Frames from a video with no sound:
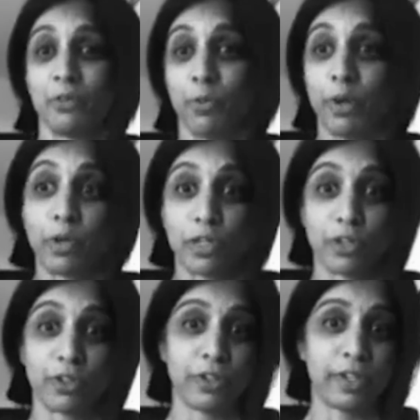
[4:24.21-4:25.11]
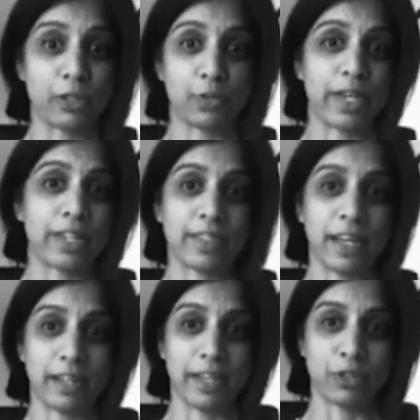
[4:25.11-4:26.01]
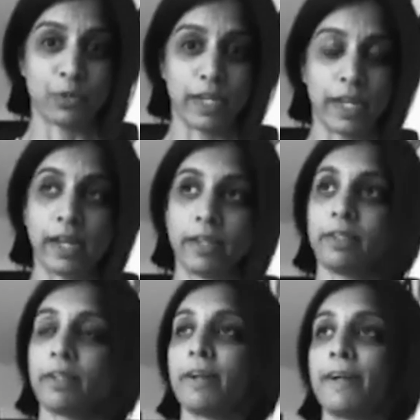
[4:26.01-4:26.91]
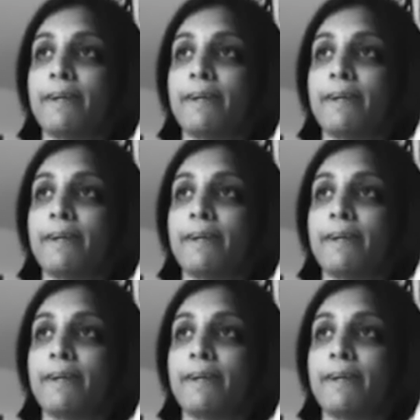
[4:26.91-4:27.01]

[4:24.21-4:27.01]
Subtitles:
we will learn as we get to LA 28.